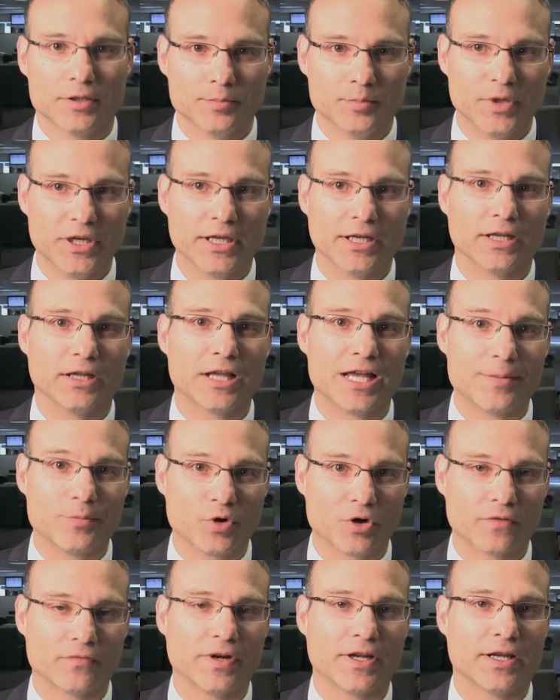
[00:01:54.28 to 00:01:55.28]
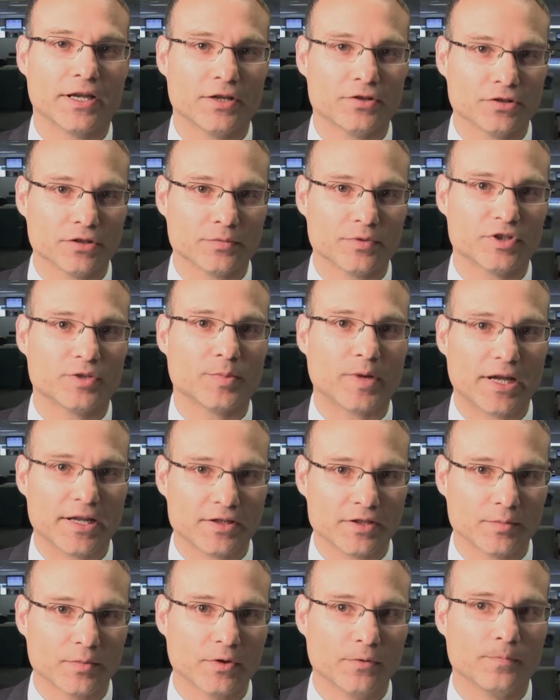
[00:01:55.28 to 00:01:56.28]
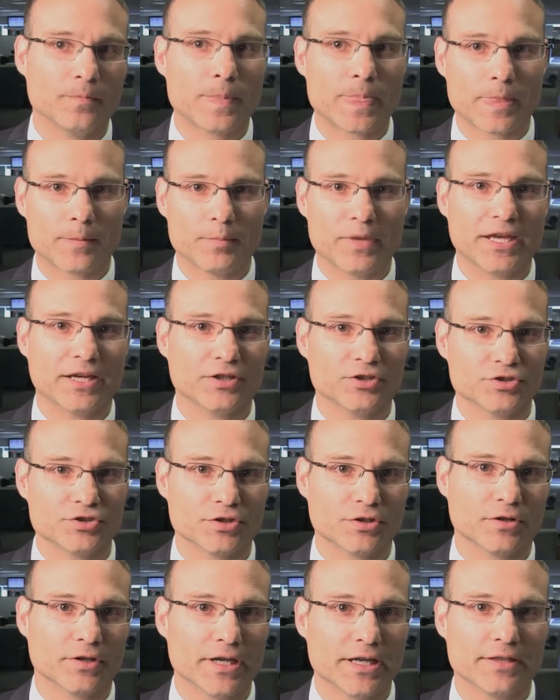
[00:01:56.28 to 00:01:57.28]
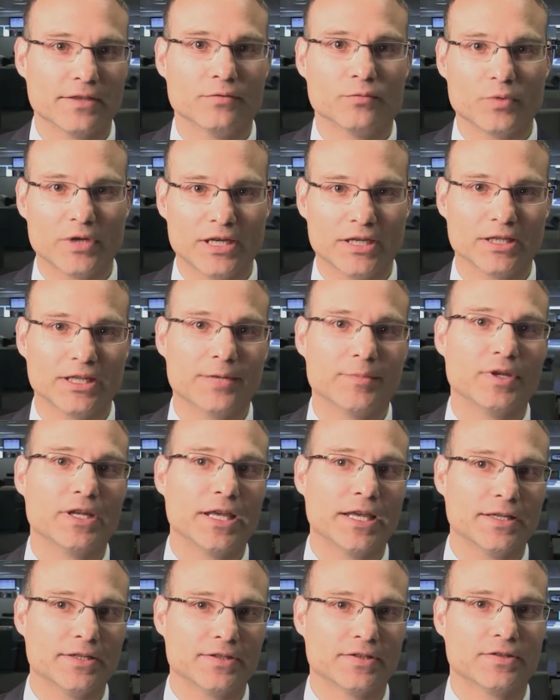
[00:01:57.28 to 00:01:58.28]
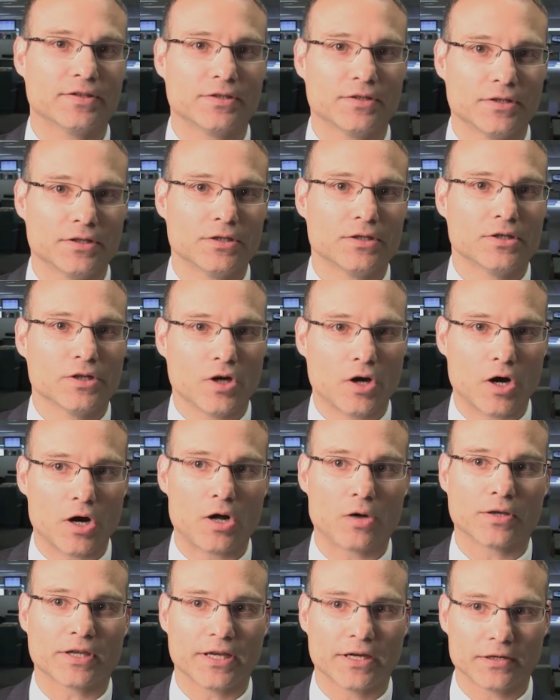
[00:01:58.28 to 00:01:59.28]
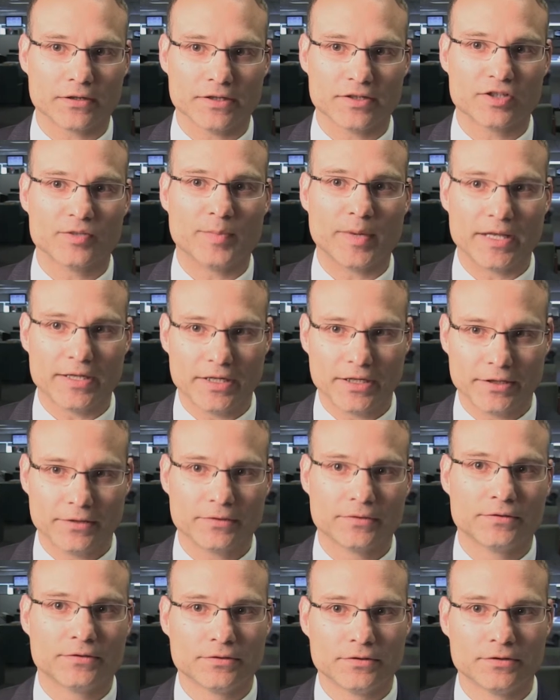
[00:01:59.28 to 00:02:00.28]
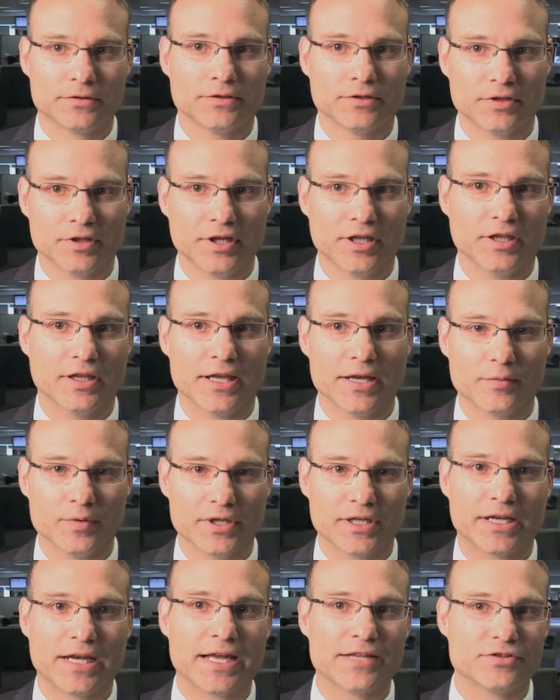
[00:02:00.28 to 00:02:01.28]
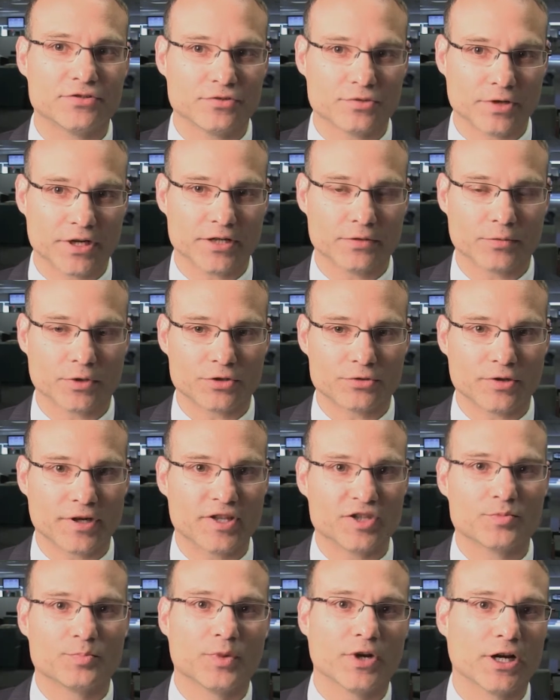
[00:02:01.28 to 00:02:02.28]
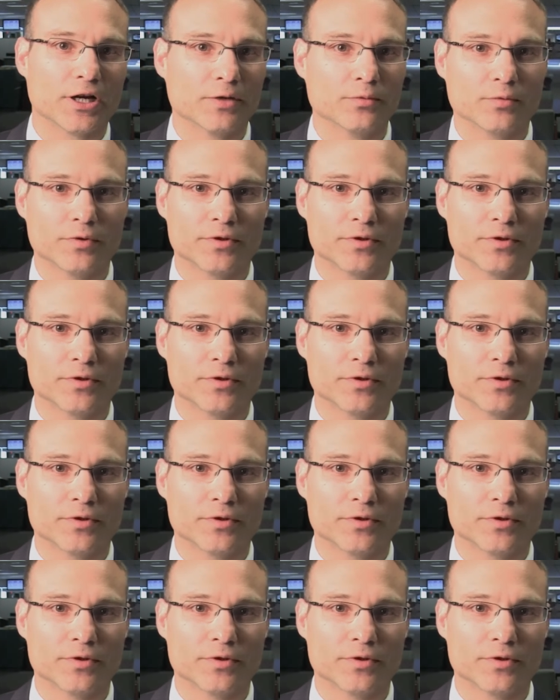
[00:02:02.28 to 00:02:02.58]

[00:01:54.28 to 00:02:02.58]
being a lot more financially responsible, making sure that we eliminate all careless spending and that we concentrate and we're transparent